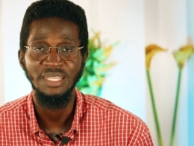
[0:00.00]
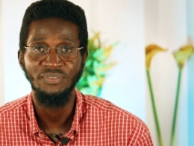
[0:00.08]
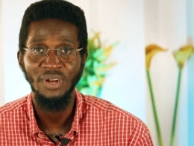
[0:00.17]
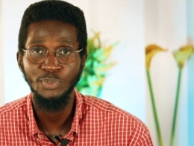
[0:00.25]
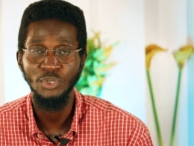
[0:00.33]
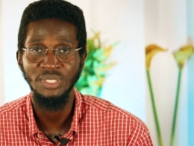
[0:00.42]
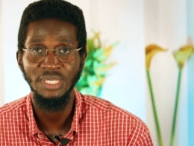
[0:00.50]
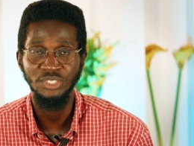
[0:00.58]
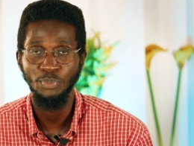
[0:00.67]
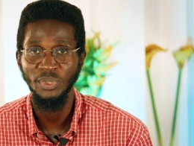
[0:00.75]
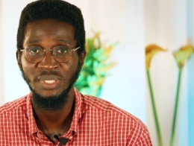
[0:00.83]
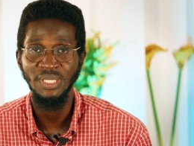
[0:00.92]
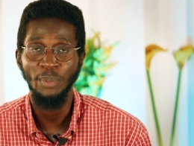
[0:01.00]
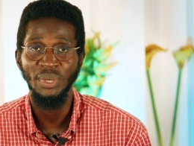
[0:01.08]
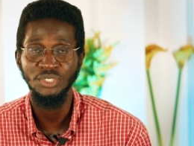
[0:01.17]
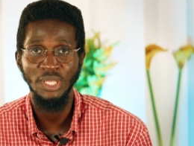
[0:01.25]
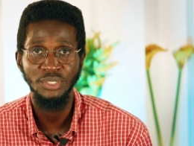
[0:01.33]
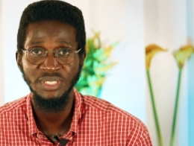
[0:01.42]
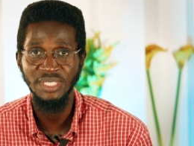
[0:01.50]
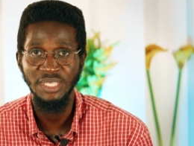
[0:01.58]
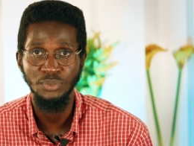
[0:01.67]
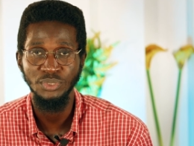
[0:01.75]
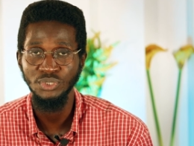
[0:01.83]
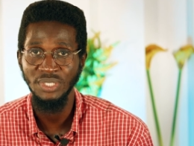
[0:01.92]
developing inter interpersonal
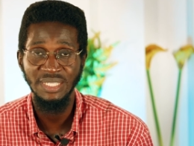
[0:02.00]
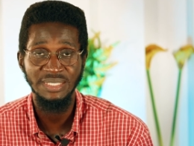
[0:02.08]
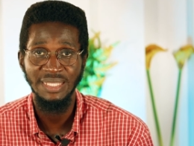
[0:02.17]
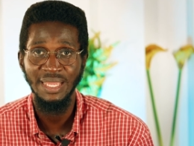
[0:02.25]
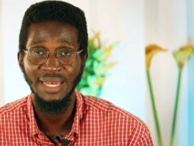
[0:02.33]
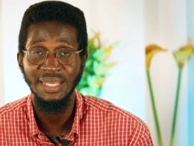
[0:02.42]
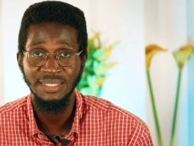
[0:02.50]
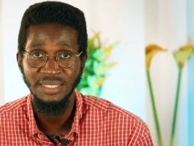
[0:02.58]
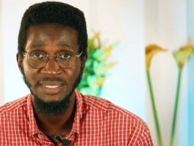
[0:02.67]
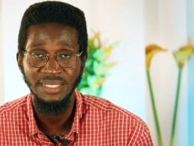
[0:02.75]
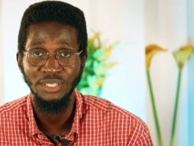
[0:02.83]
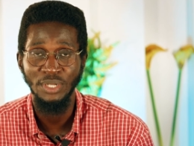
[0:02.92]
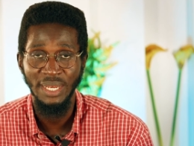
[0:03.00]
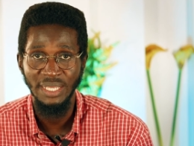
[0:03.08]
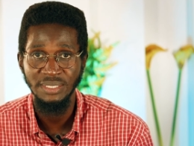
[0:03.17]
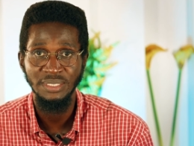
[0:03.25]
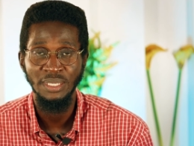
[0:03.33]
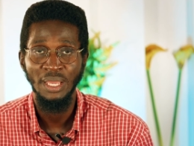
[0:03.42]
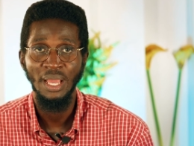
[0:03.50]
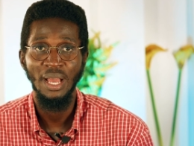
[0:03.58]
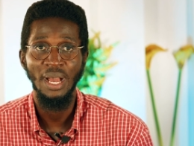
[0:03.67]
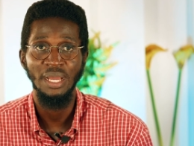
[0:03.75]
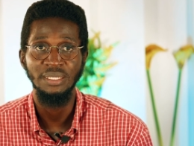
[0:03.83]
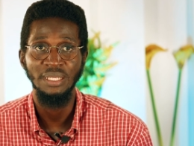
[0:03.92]
skills. So that is like lessons that you learned
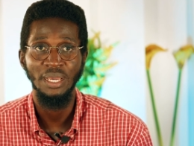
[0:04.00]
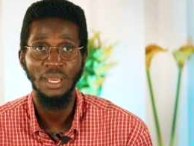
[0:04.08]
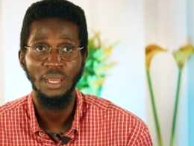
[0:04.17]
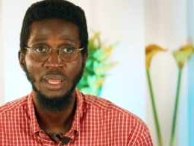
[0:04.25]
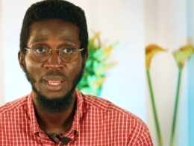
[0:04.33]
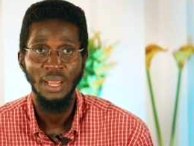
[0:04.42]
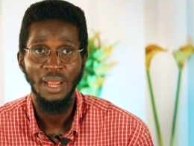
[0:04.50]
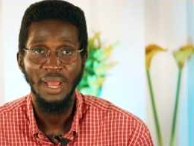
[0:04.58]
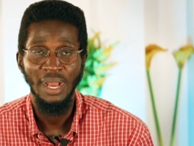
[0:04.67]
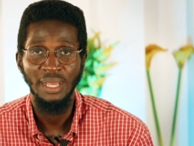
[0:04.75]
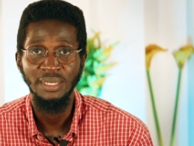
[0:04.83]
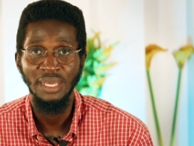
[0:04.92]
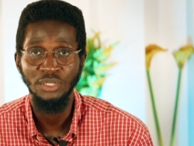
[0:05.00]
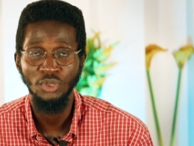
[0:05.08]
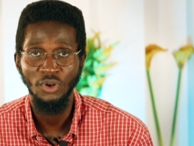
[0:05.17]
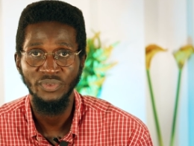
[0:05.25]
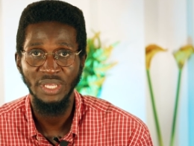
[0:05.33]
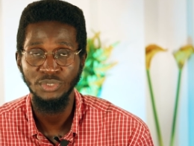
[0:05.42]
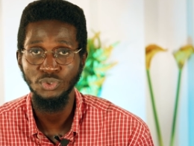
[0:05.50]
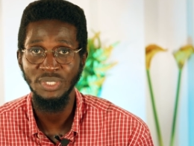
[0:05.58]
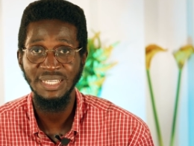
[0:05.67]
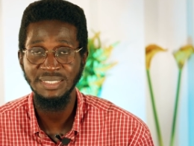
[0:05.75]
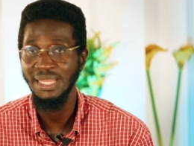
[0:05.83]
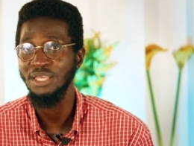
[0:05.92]
and, uh, and, and all of that. So
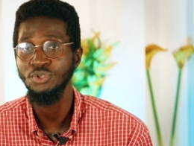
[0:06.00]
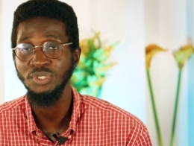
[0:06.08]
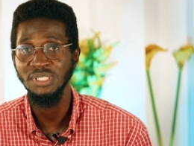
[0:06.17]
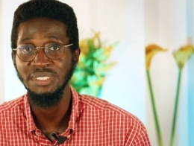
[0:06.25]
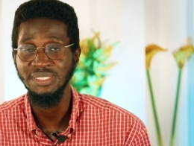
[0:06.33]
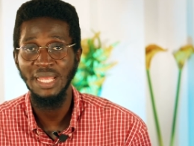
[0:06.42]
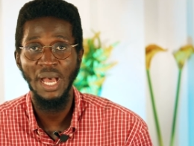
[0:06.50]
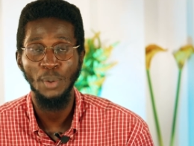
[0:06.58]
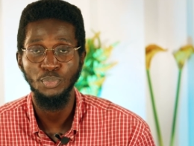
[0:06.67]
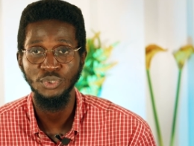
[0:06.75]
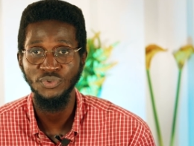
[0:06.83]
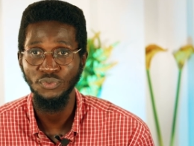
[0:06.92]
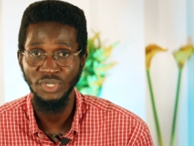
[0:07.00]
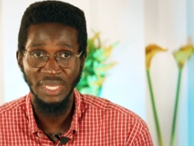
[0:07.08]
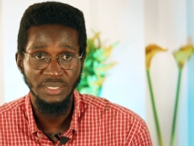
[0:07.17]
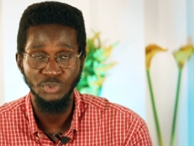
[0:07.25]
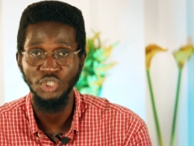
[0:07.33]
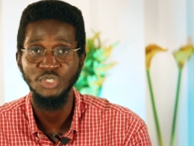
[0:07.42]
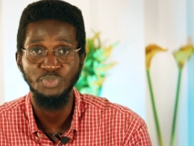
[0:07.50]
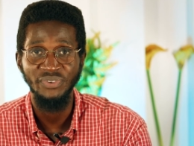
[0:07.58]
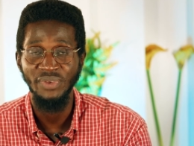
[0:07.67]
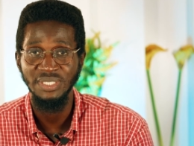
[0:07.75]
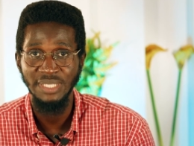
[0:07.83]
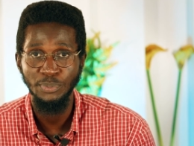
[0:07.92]
that's like using the STAR approach for that just
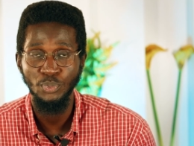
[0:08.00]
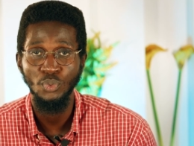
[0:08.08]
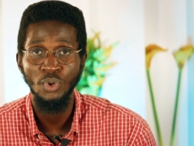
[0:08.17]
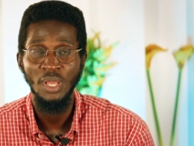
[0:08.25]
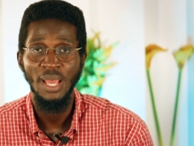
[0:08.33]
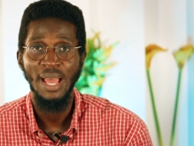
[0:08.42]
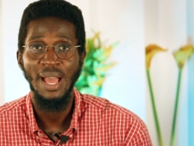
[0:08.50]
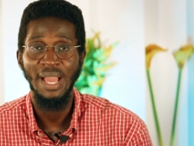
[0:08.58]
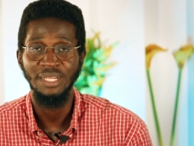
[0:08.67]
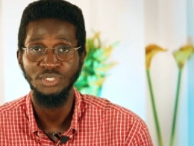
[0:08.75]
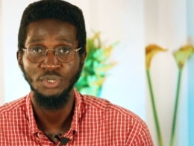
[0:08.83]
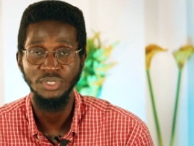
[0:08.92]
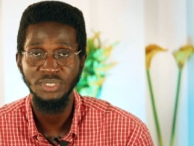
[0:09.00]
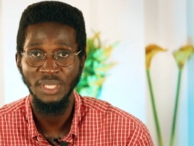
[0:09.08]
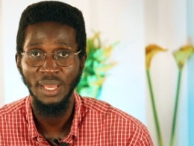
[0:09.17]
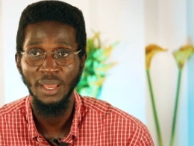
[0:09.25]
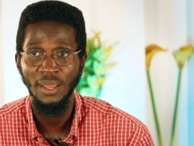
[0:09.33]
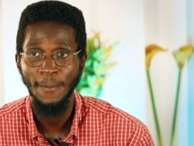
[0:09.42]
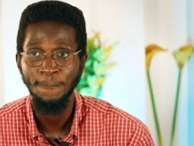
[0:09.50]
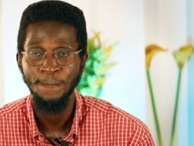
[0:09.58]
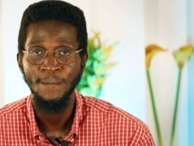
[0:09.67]
brief example I just uh,